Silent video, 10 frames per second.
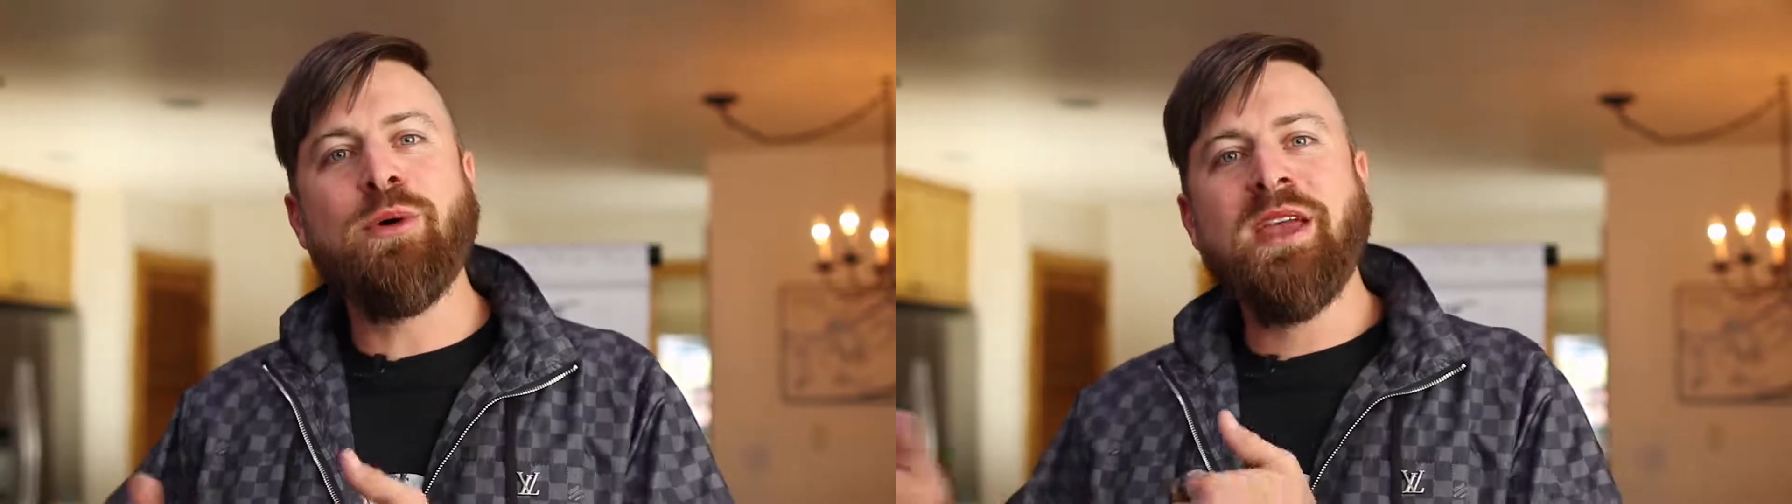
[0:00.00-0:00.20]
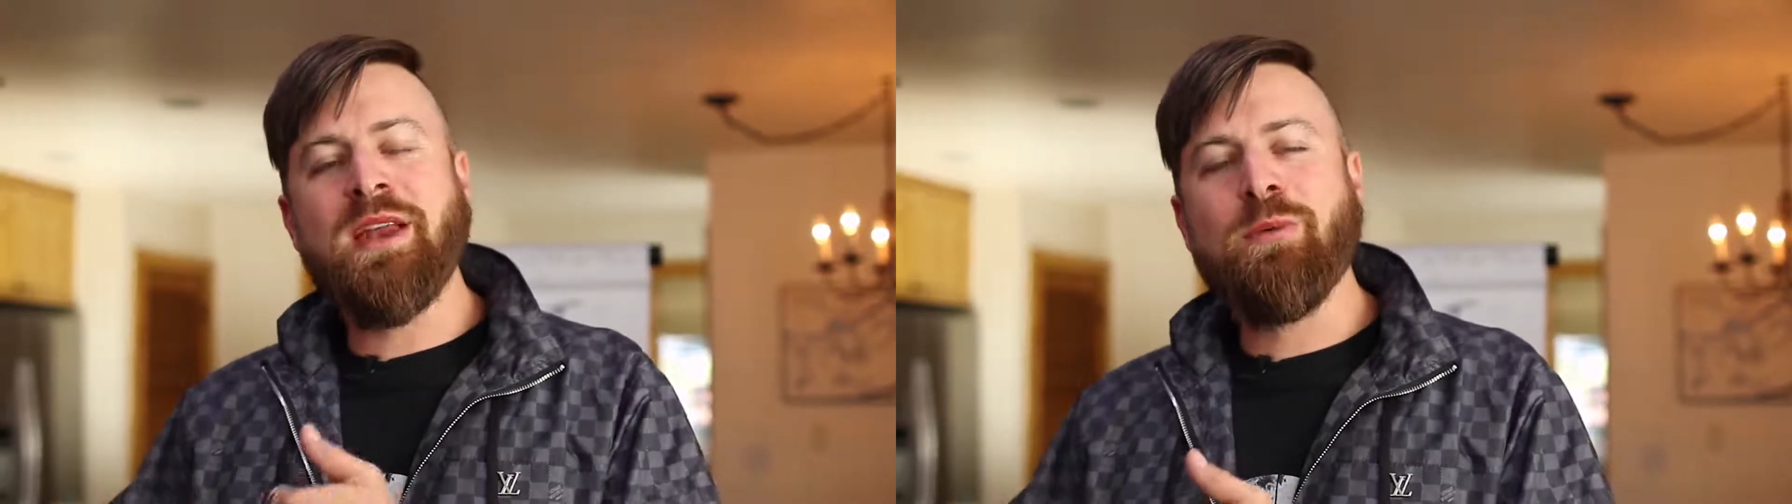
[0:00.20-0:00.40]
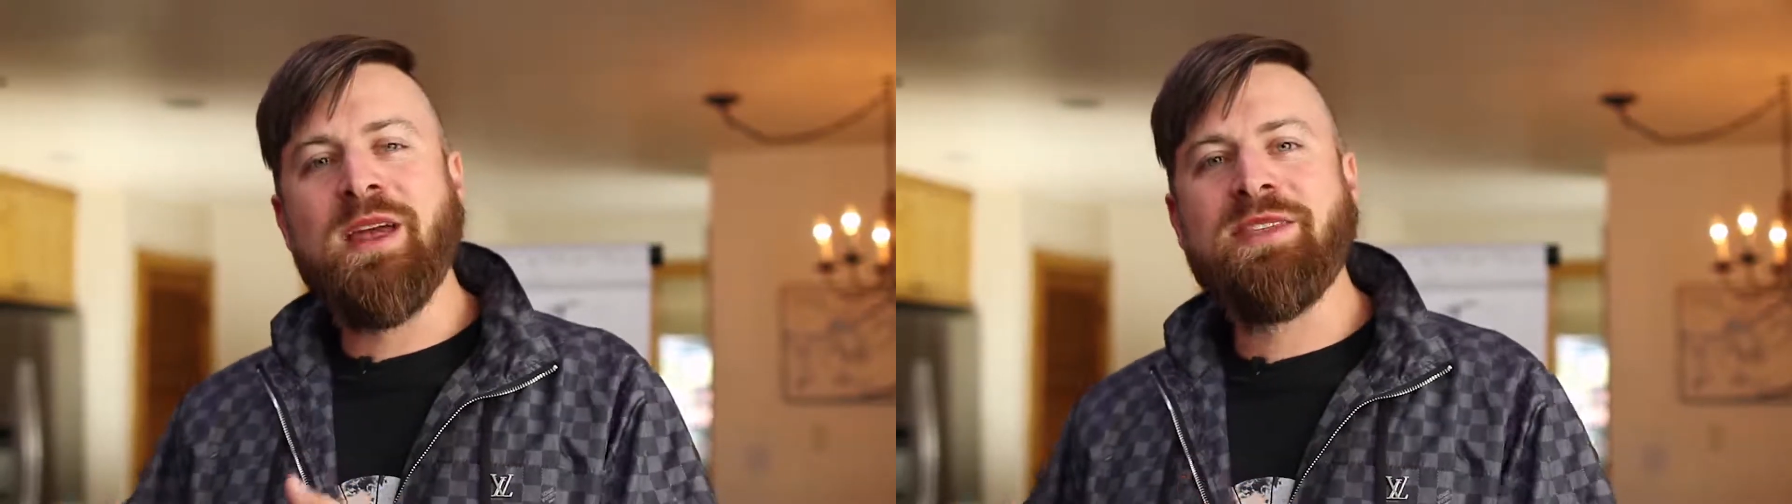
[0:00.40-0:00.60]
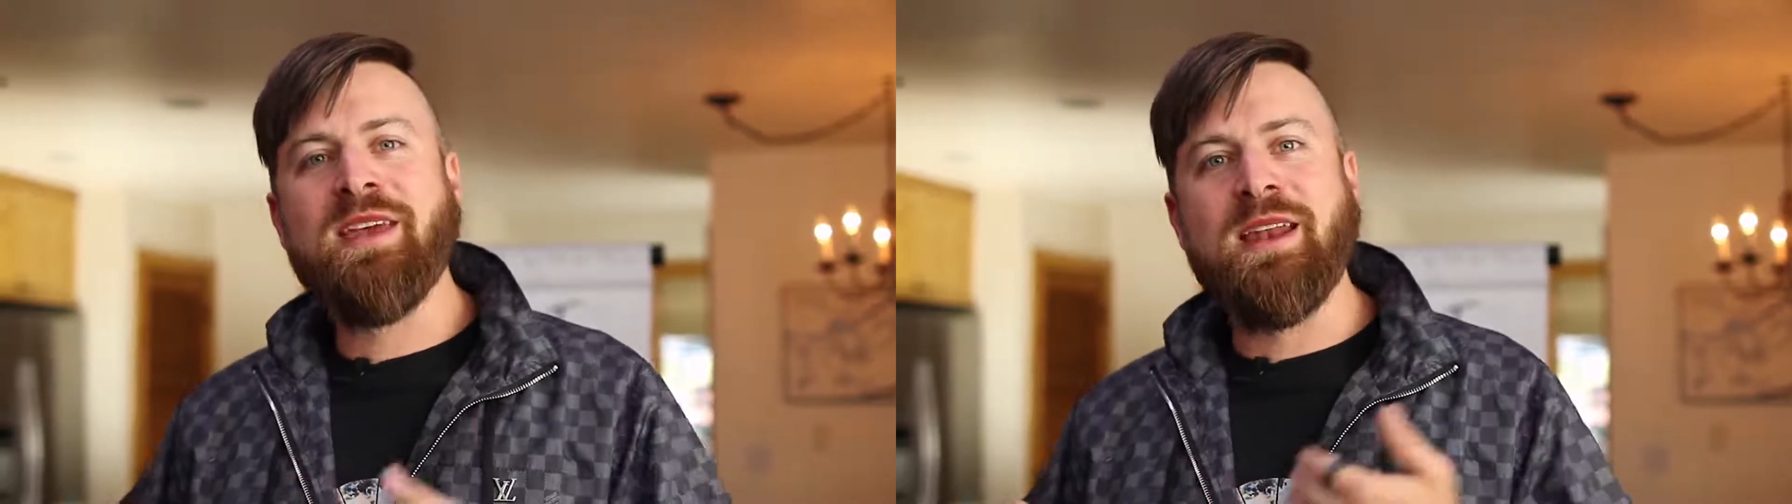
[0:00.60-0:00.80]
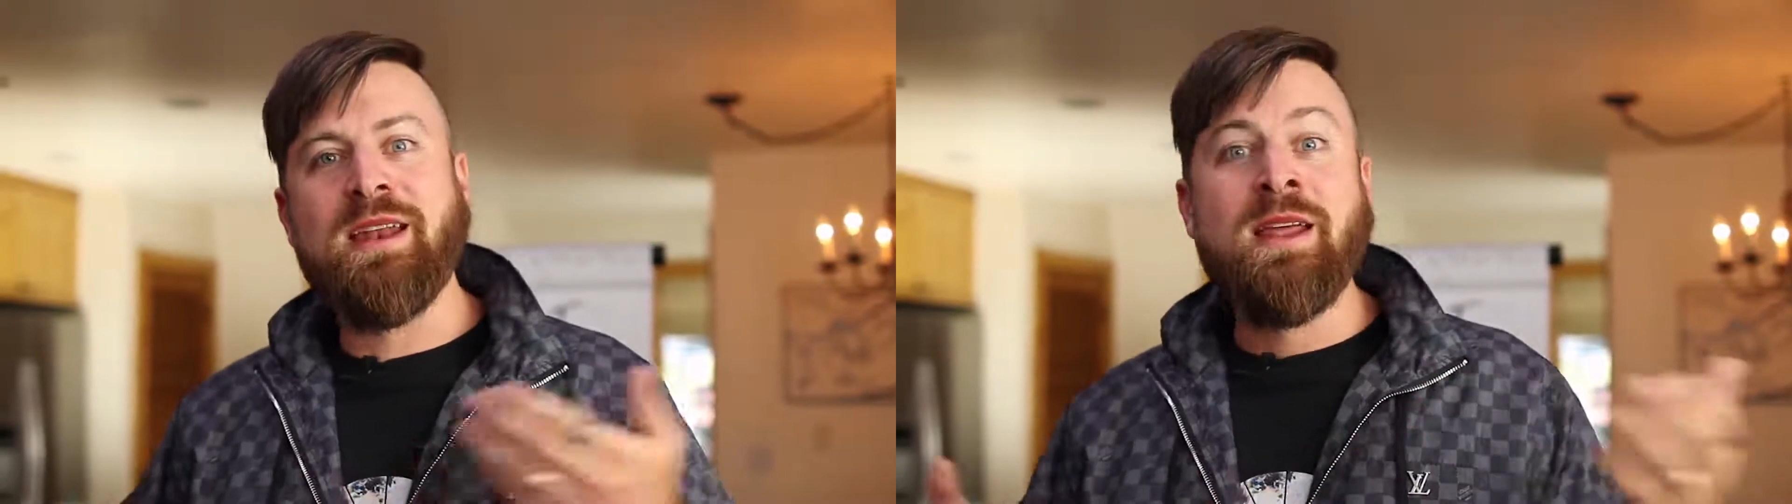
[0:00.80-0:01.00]
Get with
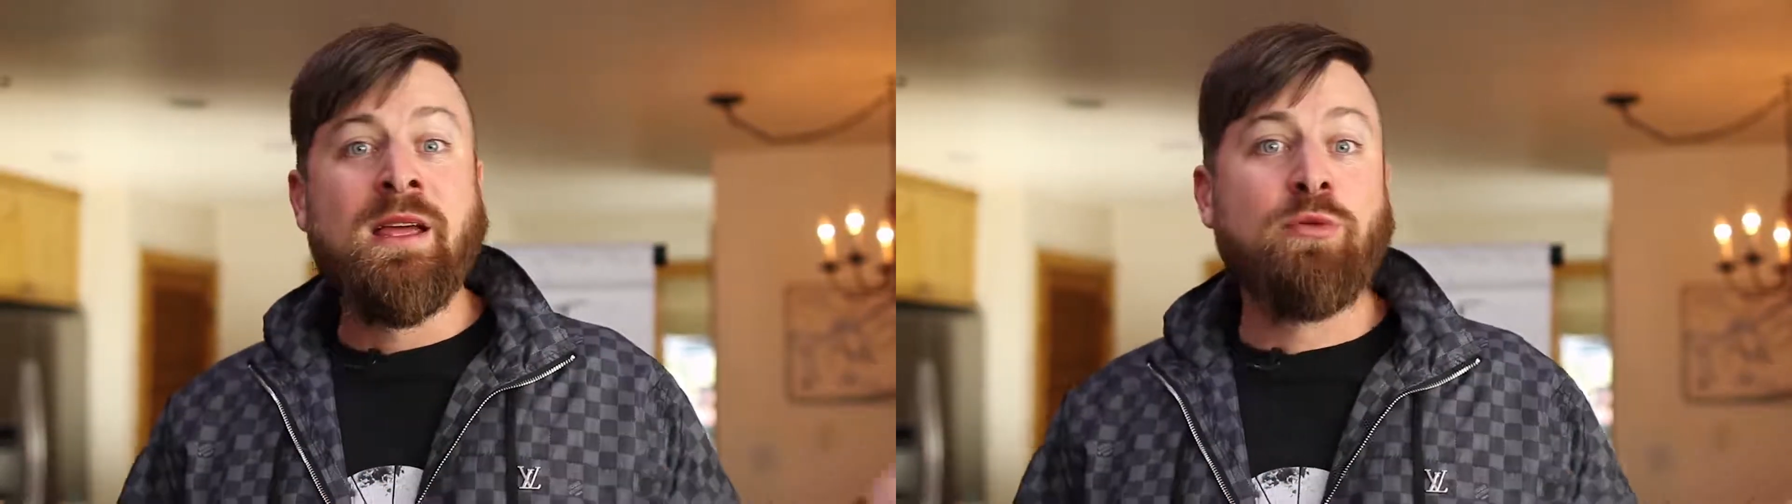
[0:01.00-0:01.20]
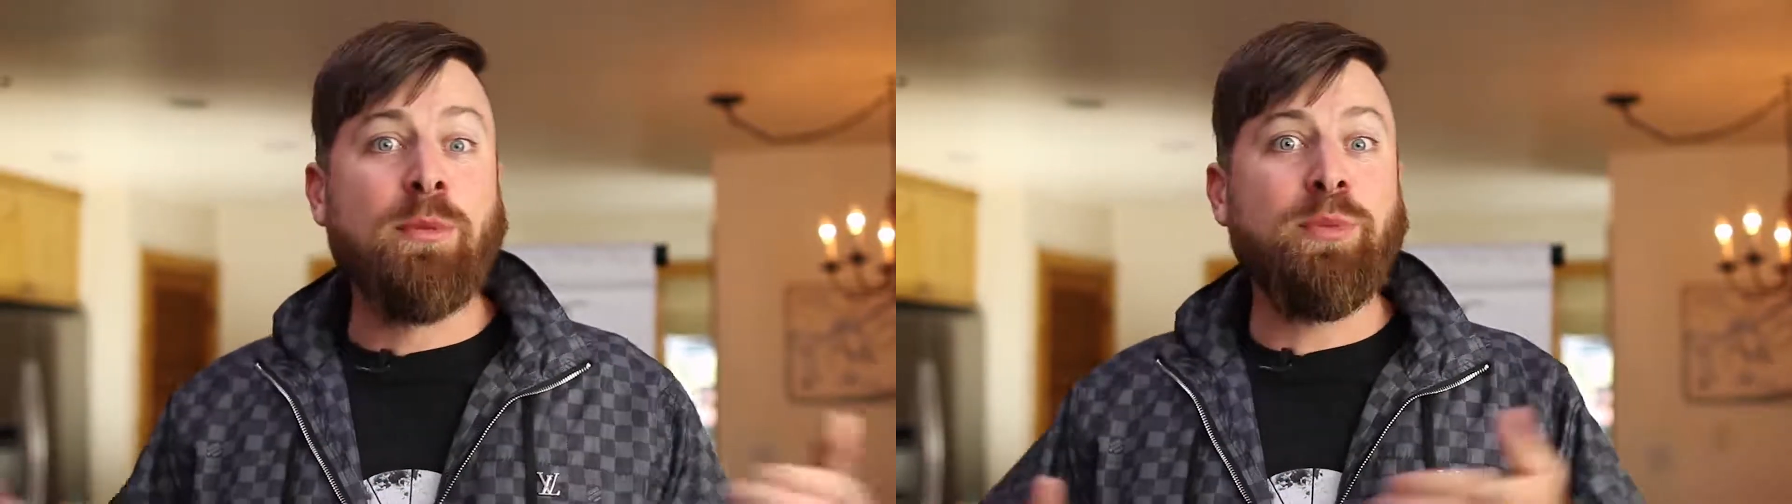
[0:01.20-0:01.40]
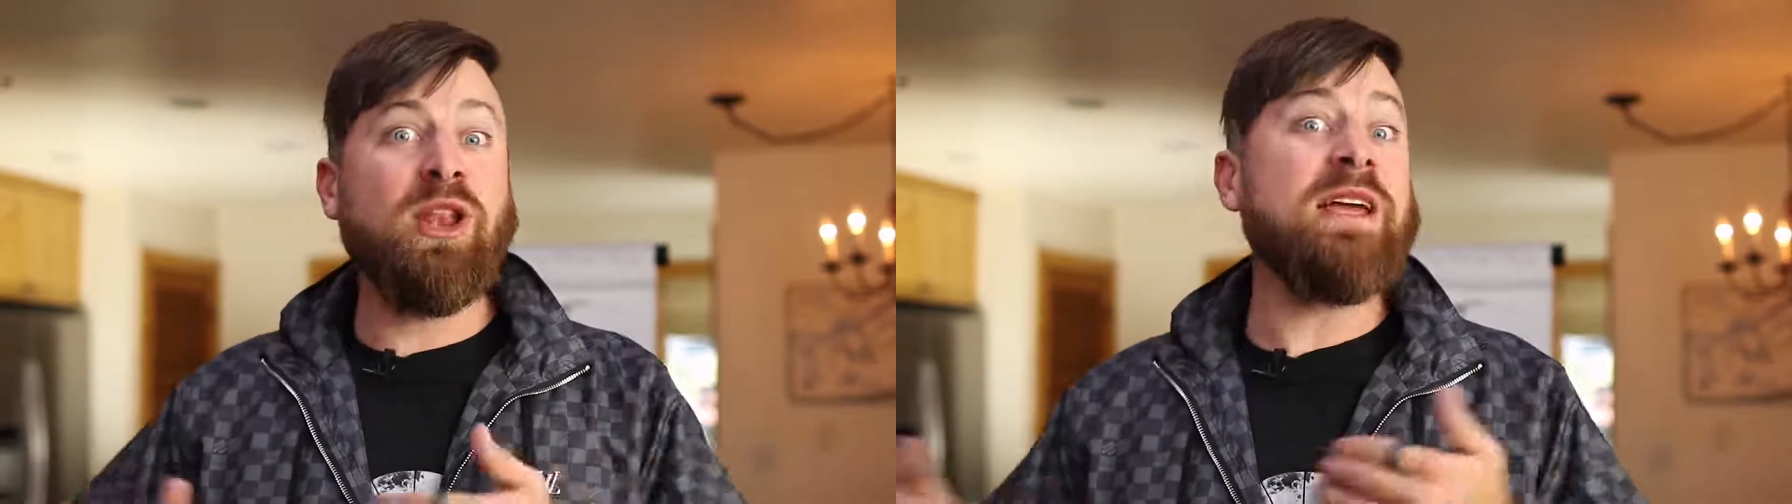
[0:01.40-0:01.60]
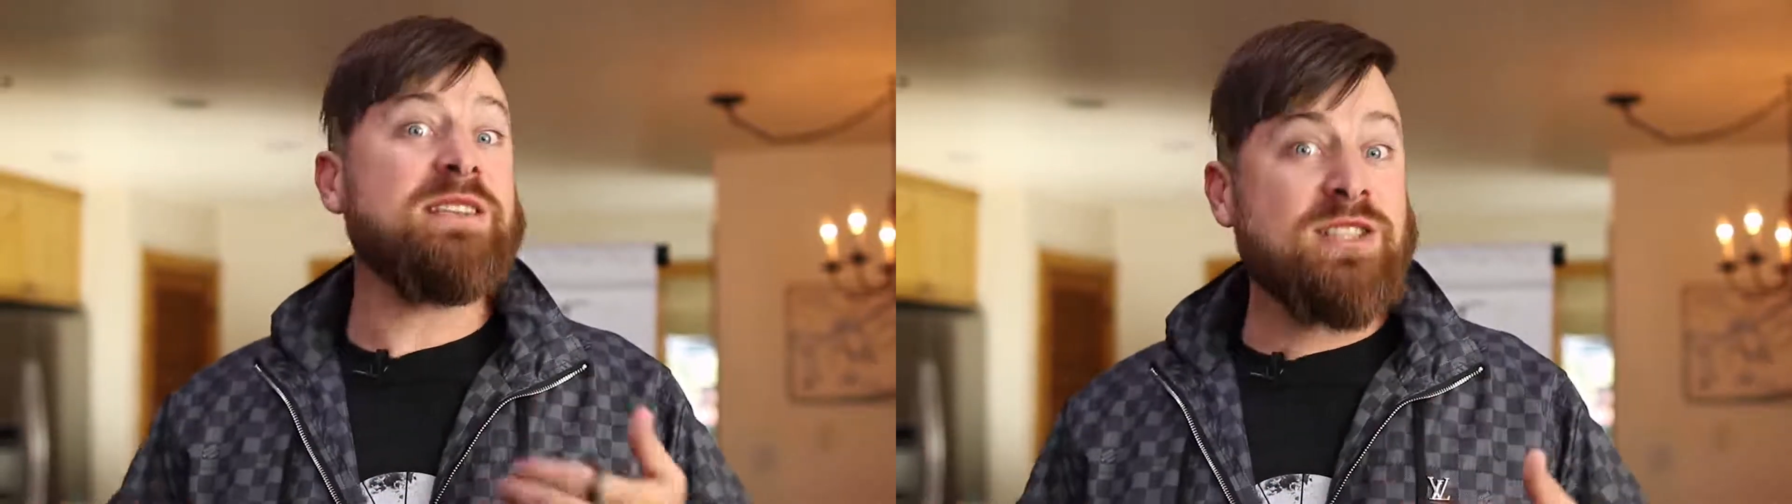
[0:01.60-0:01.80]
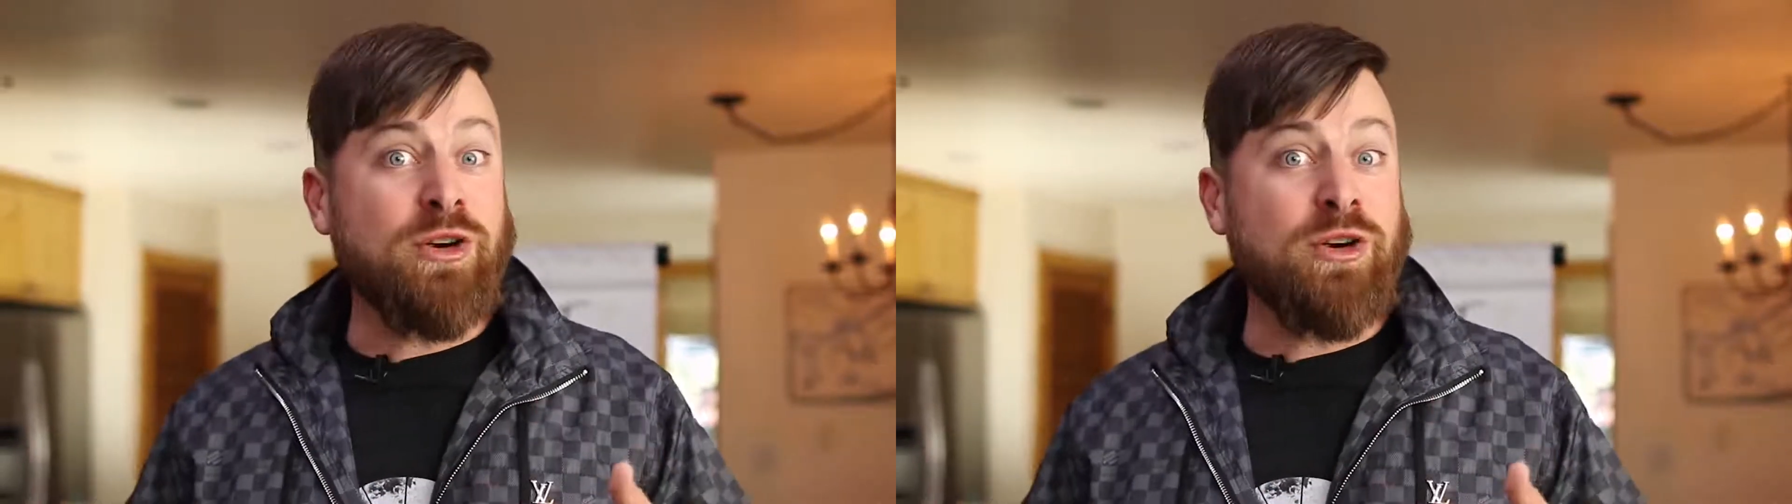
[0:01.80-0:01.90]
it. Replace